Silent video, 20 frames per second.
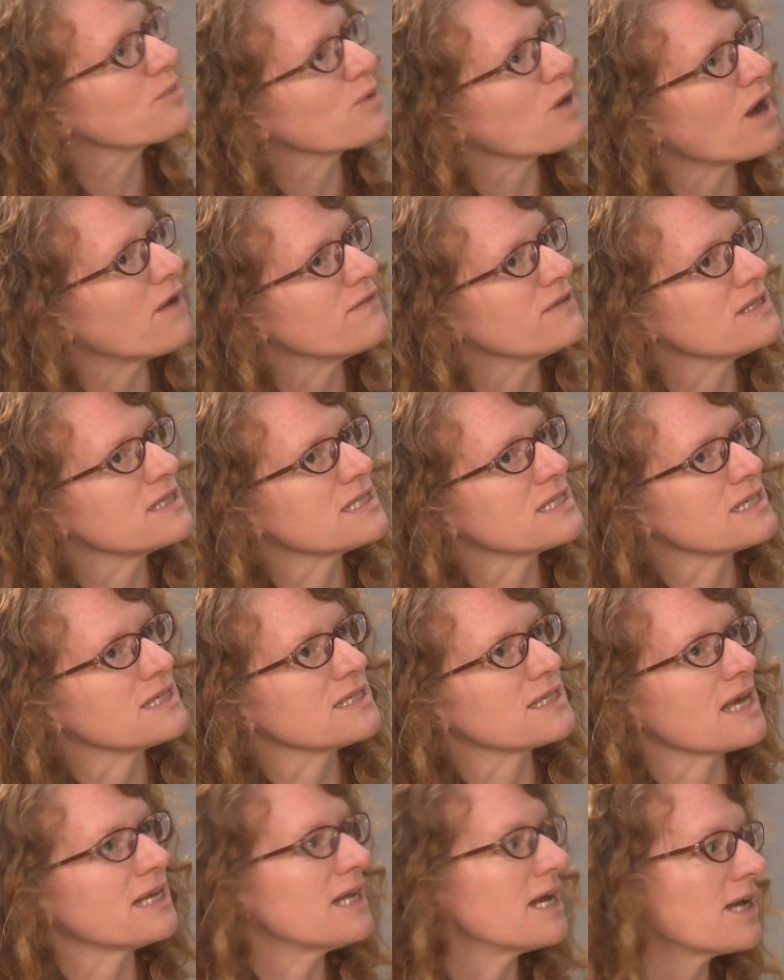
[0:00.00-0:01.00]

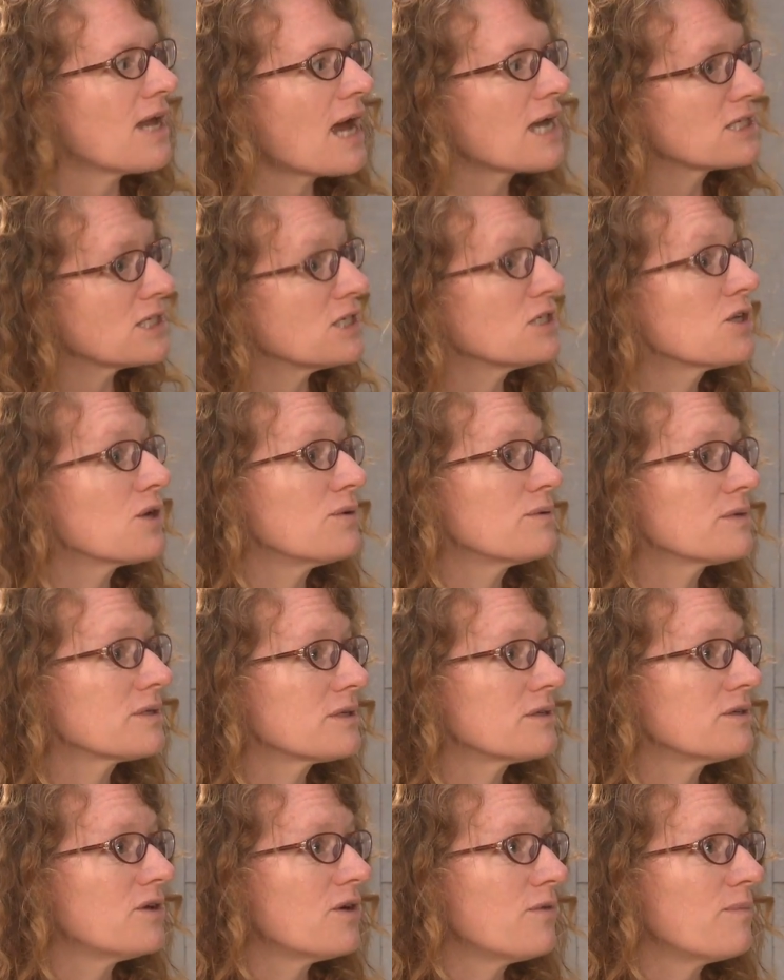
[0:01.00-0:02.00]
provinces, and I actually
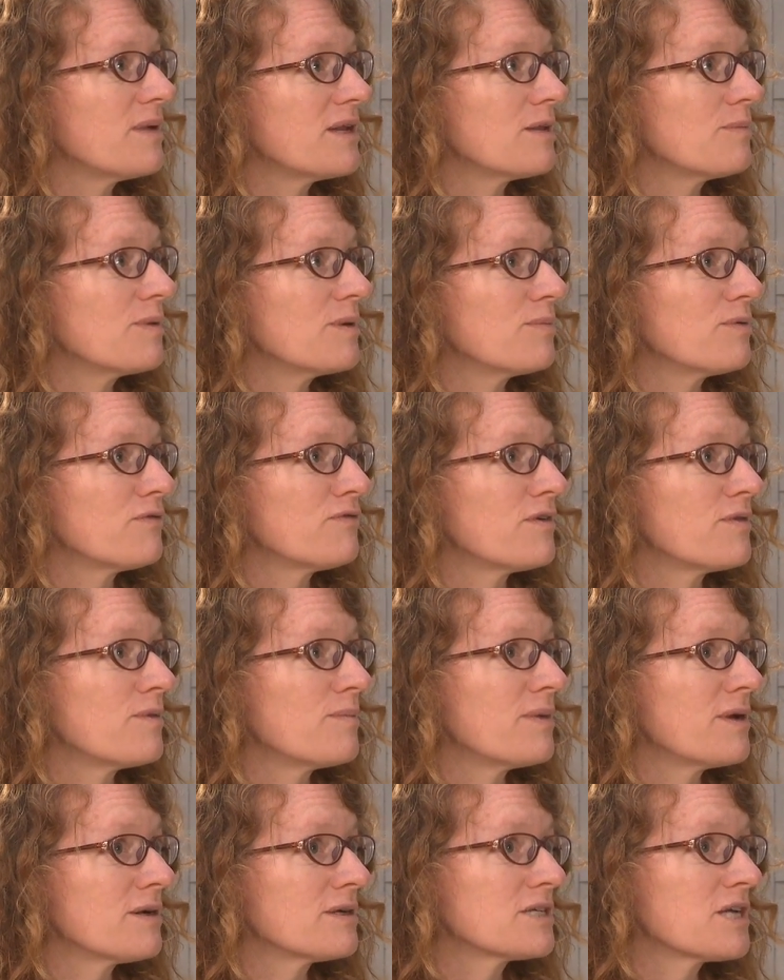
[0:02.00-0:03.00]
don't know many people from the
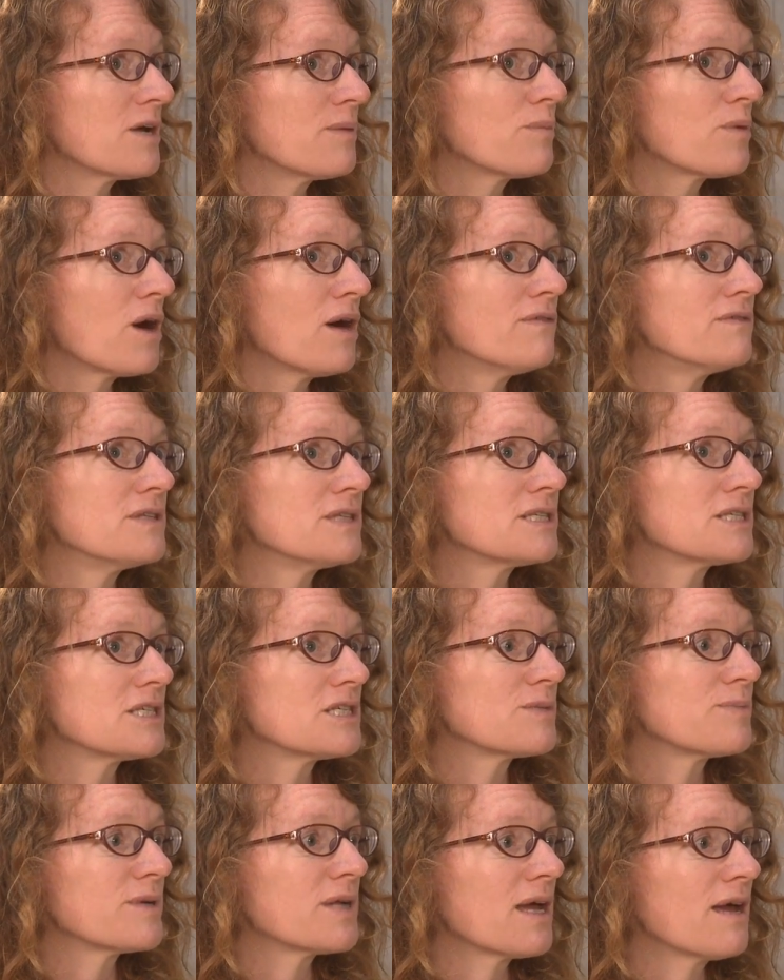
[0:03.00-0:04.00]
maritime
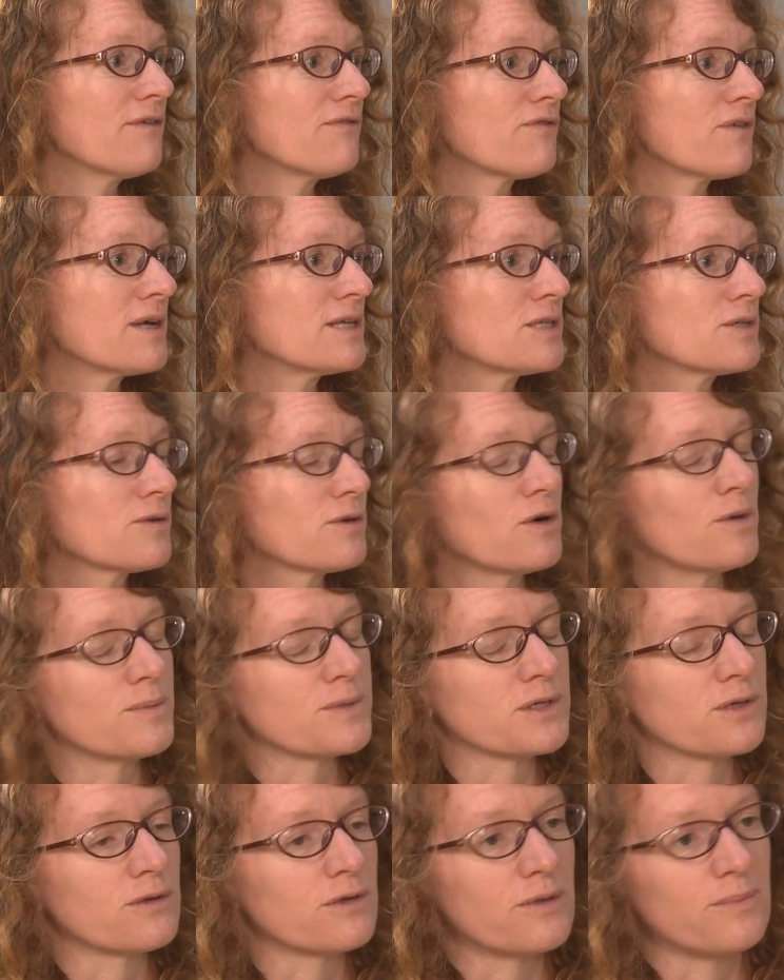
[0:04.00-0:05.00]
provinces, but I have friends who are
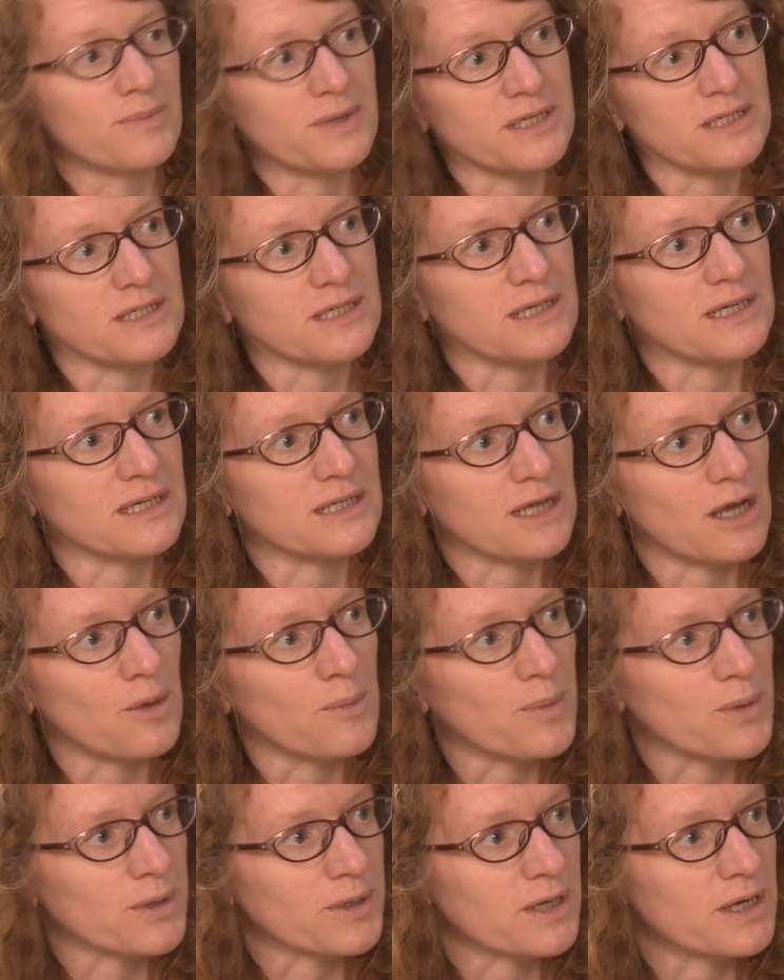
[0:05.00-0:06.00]
homeschooling BC and
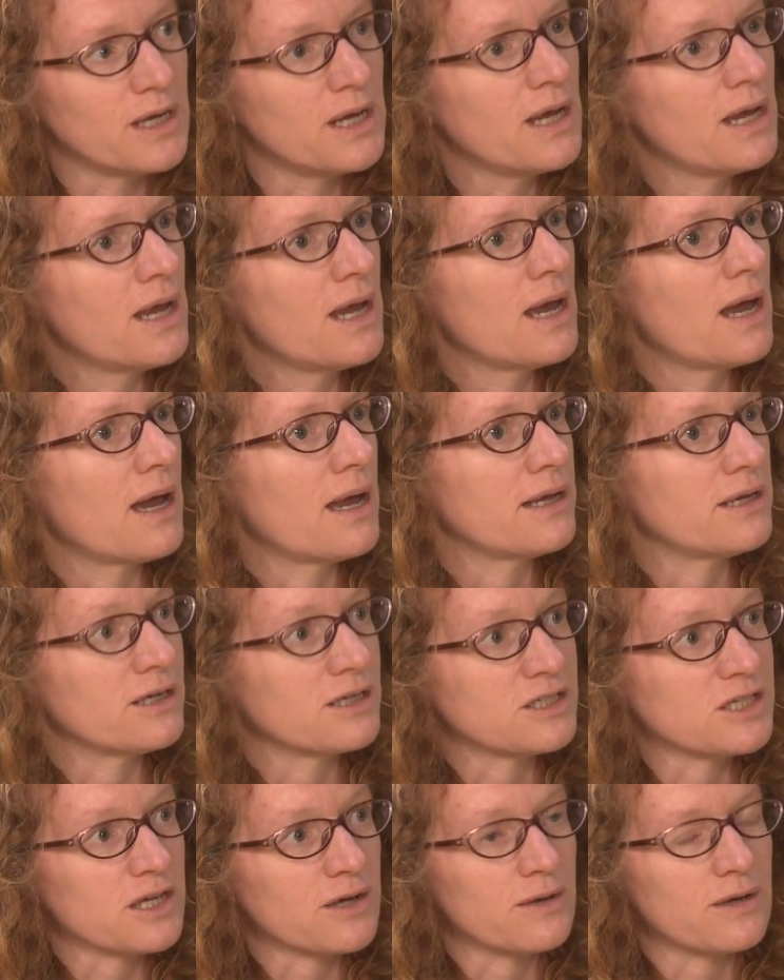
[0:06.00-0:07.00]
Alberta and
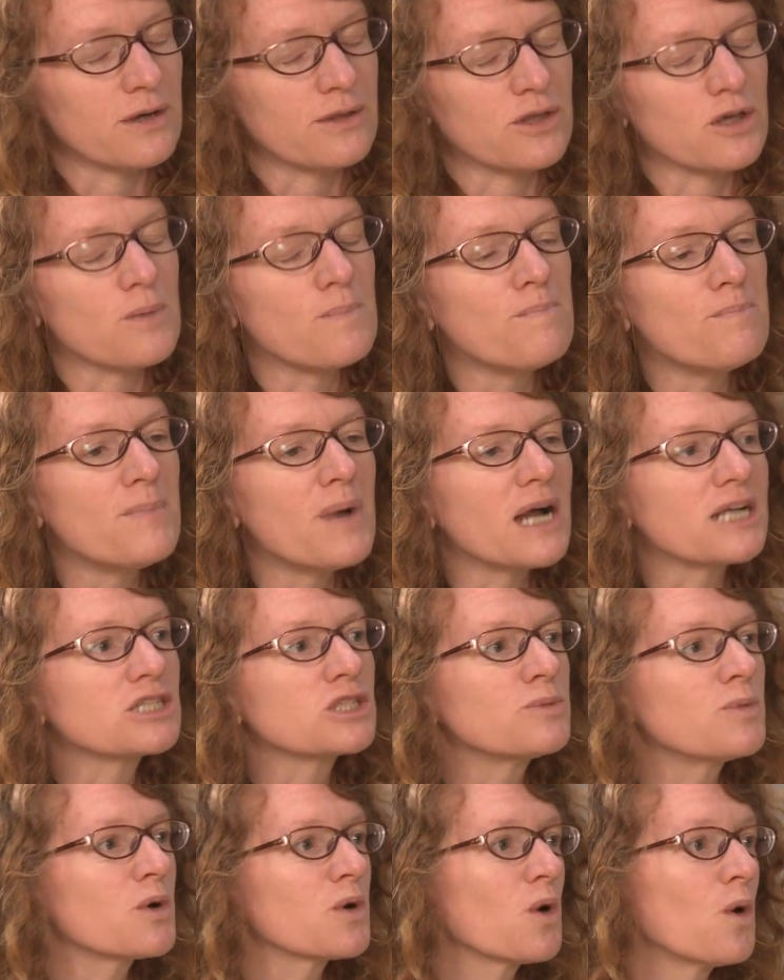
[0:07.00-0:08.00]
Ontario. They're
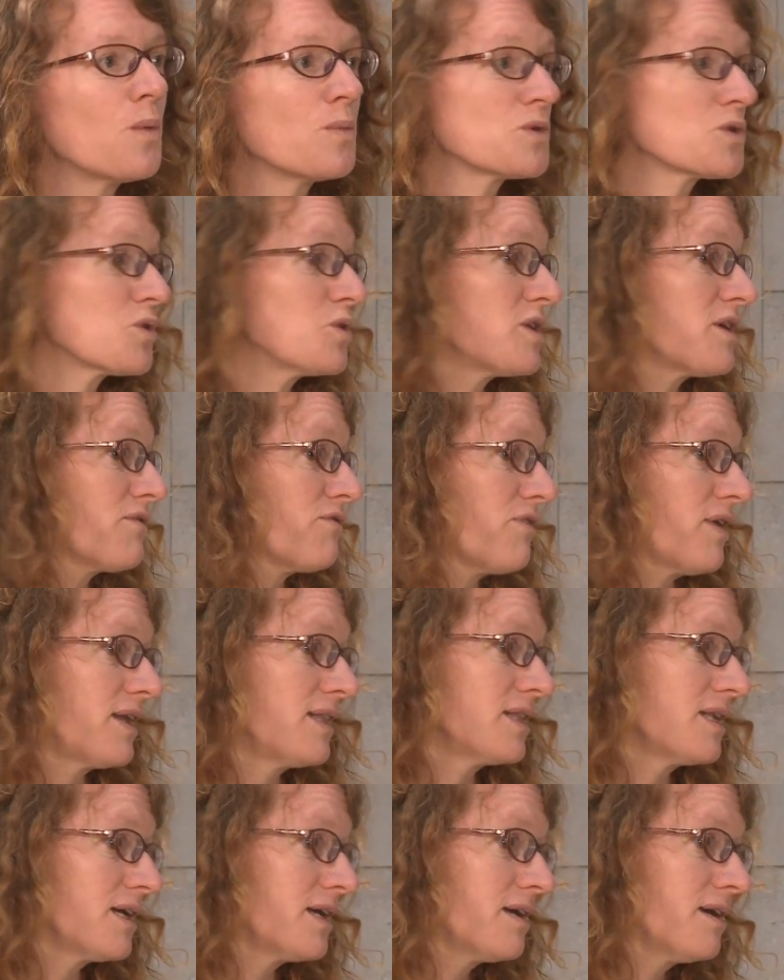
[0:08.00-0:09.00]
much more homeschooling
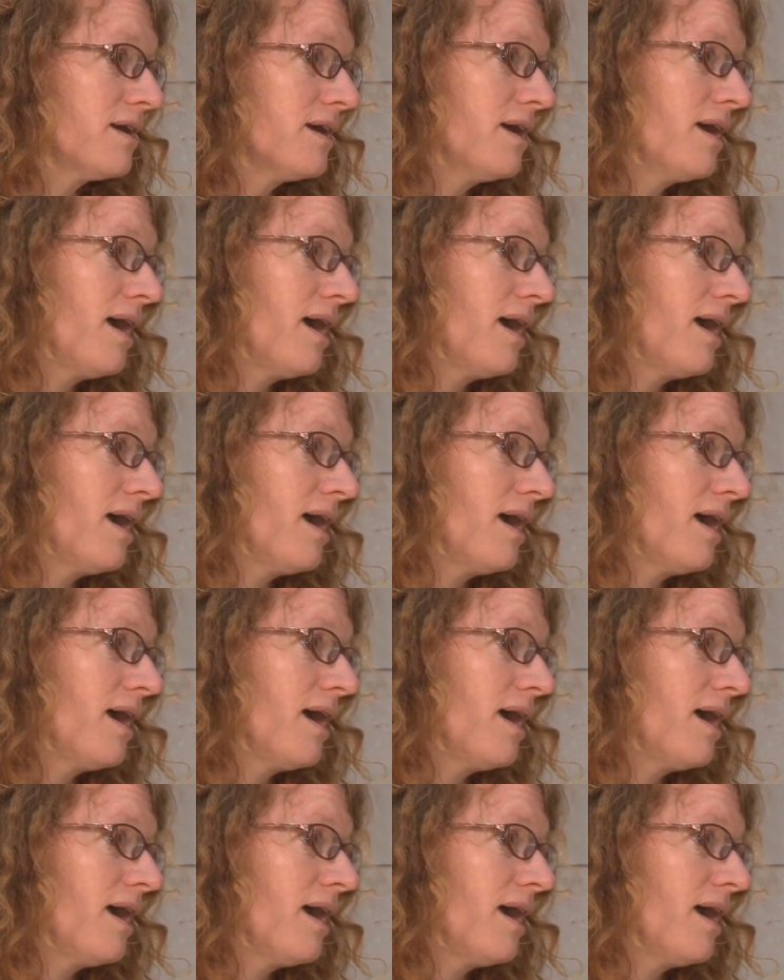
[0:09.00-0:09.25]
friendly.